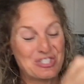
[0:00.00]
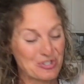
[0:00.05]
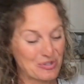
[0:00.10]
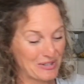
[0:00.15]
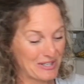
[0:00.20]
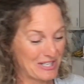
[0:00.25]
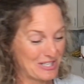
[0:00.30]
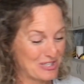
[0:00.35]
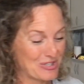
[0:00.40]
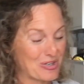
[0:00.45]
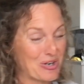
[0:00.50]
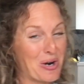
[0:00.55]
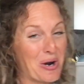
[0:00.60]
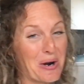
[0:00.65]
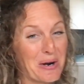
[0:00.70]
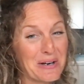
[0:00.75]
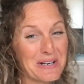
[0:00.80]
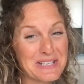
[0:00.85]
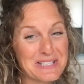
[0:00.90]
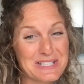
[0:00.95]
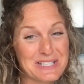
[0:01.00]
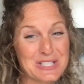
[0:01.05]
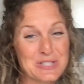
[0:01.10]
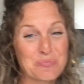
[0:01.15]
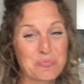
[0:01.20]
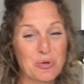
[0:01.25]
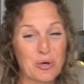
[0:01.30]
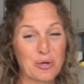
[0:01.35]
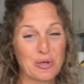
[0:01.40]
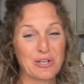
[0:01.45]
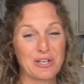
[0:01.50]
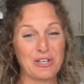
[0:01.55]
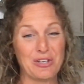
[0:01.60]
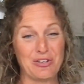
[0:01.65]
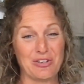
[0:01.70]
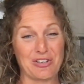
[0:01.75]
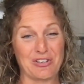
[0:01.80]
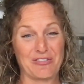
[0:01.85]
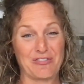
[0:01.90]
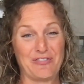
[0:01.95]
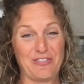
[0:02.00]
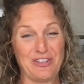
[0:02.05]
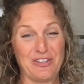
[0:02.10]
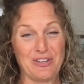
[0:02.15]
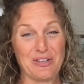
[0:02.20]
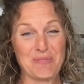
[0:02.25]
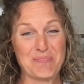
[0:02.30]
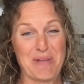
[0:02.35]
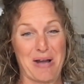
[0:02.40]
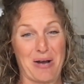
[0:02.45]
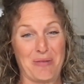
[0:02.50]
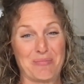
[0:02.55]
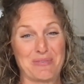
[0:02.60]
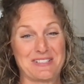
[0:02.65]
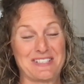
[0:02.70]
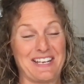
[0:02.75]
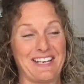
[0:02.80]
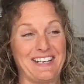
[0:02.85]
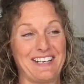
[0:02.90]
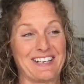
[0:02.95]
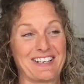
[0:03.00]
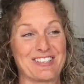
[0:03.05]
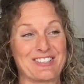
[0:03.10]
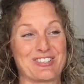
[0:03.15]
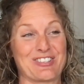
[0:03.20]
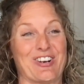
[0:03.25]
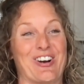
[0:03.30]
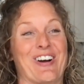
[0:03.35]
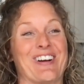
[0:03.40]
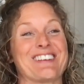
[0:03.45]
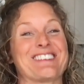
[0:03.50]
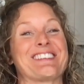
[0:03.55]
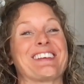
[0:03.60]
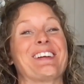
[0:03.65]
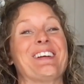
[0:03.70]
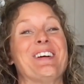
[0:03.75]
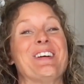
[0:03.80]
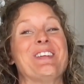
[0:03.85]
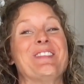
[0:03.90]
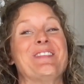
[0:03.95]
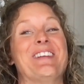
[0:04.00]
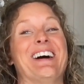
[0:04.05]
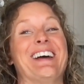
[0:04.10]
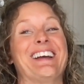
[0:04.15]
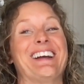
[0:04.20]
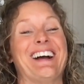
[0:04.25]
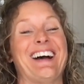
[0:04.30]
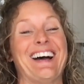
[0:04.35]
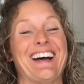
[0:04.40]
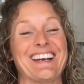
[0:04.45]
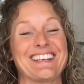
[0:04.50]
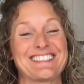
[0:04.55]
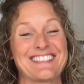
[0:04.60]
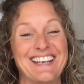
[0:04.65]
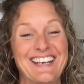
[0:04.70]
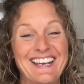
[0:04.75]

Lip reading: joy, and your heart is exploding and you can feel it palpitating because your heart's like, "Oh my gosh,"